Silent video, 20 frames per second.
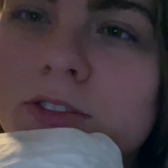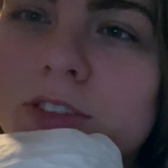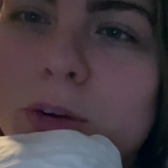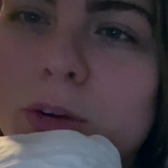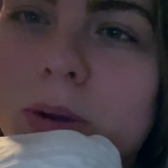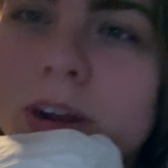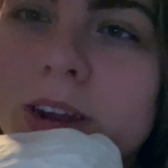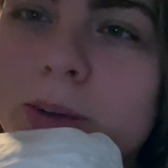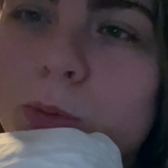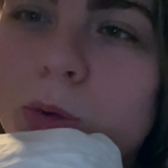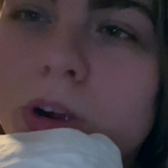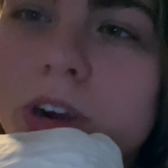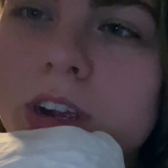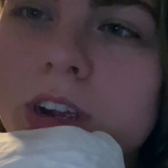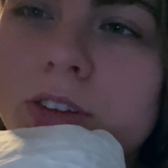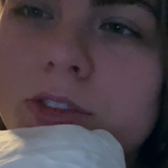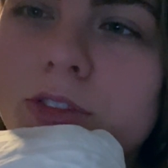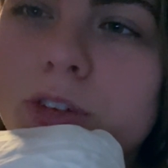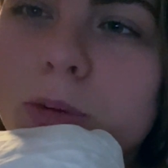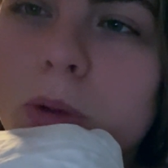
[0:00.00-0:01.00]
for when I'm
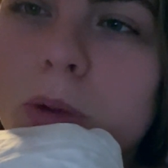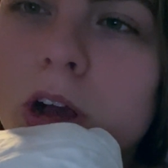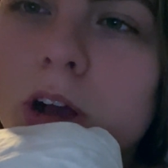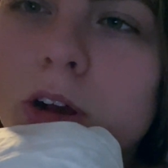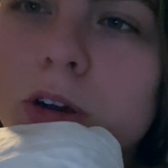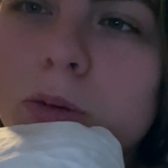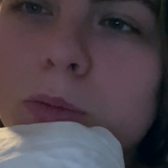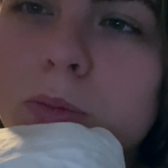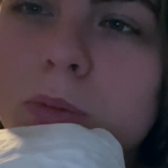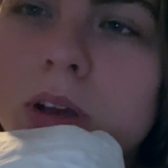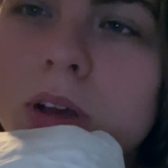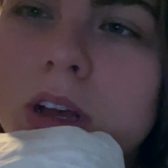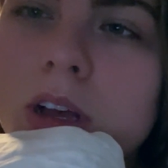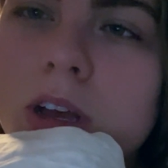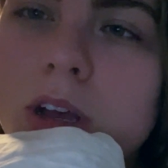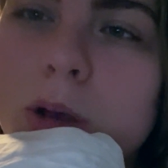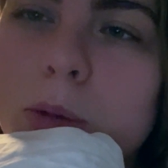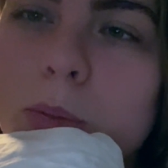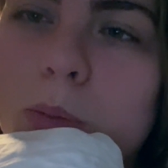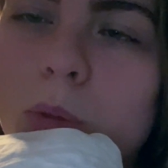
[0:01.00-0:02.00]
working from home.
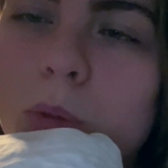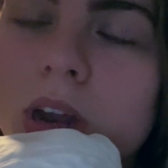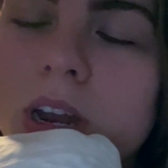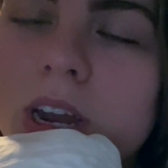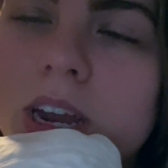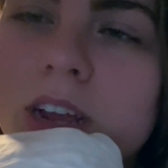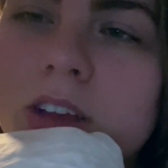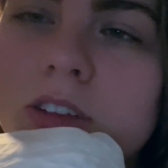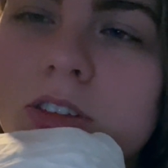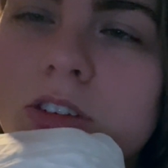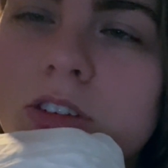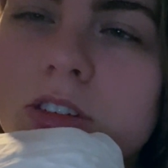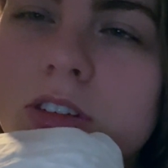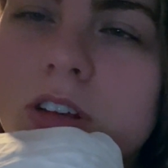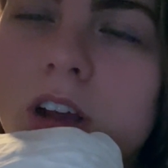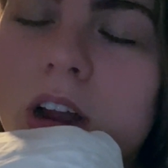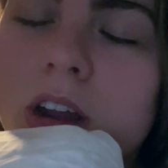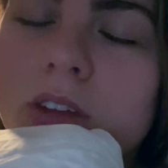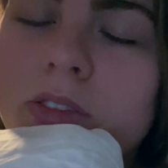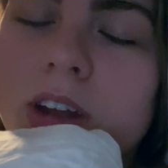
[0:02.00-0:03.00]
But it is just
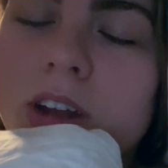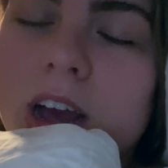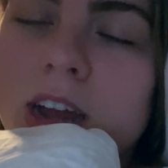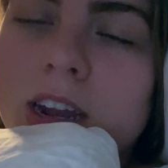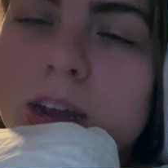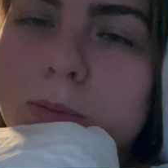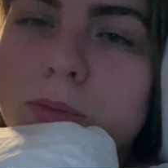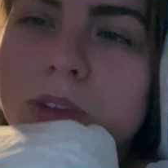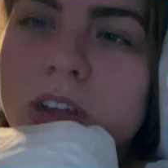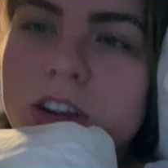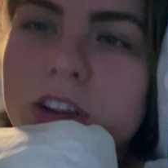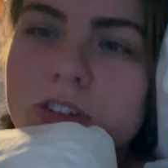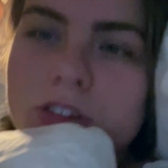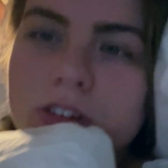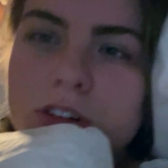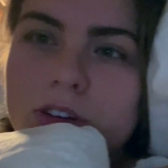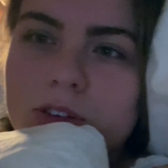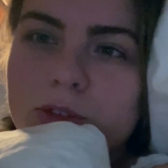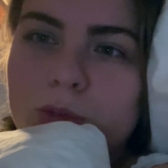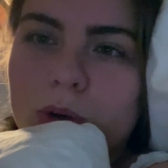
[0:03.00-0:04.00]
kind of an
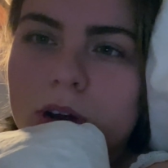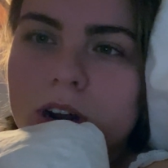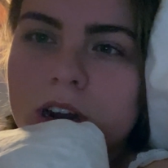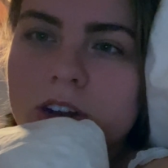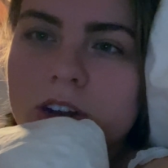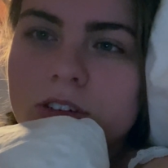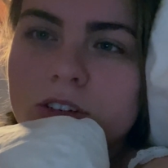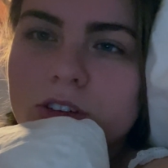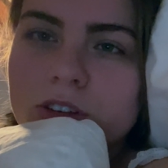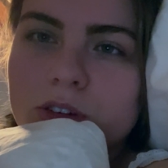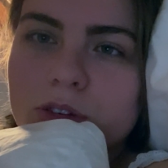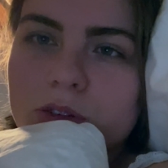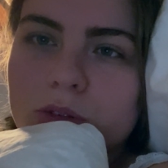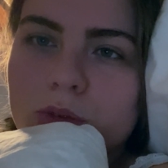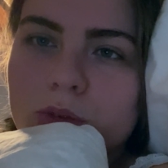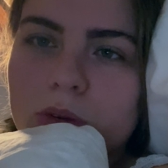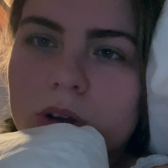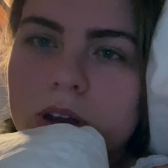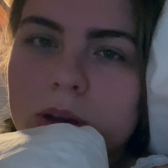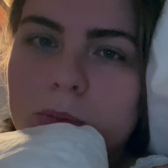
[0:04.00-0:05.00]
adaptation of what I
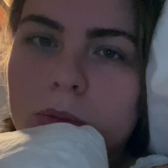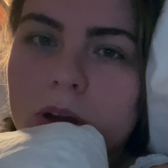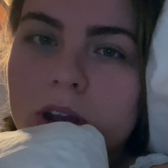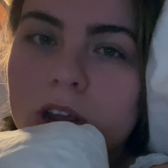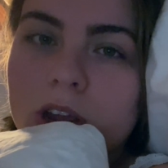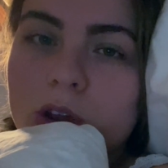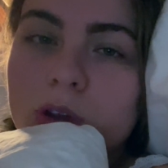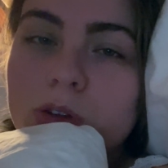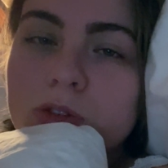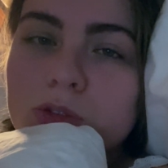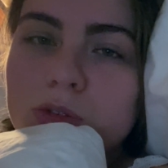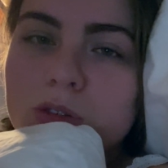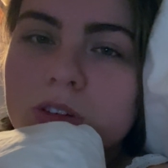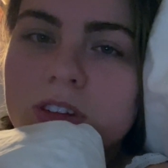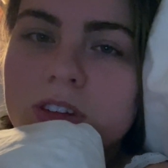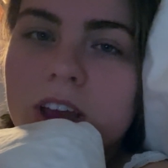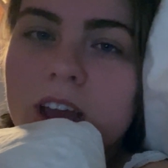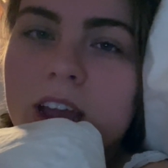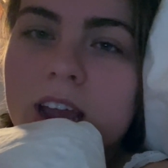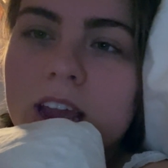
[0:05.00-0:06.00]
do in my usual
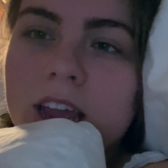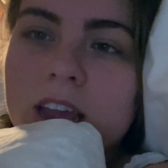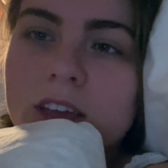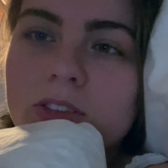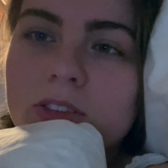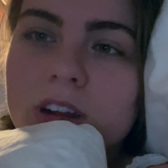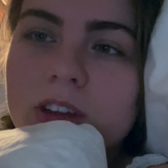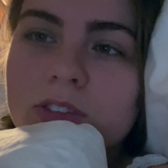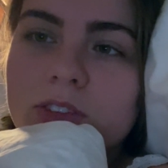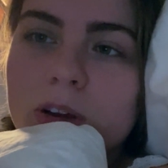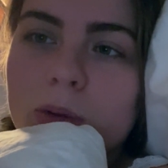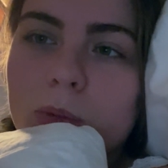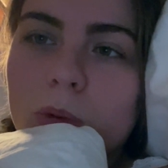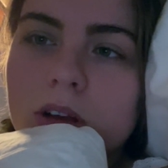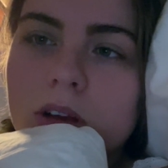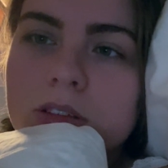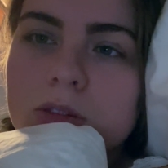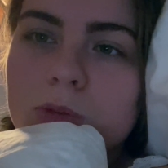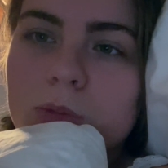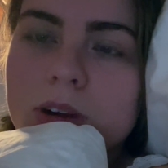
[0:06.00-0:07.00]
day, even if I
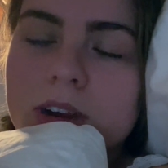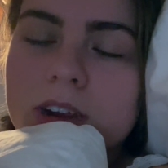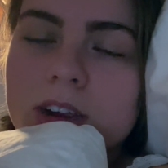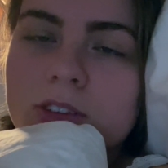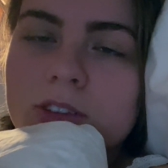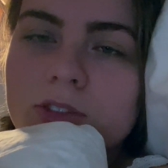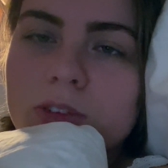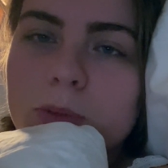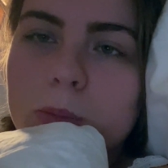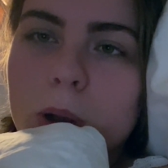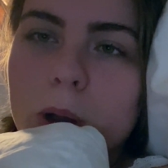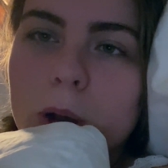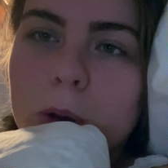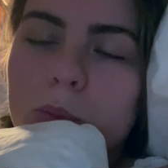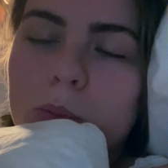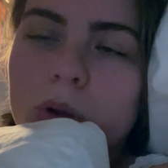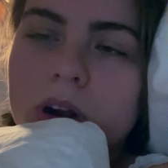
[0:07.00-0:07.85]
wasn't working from home.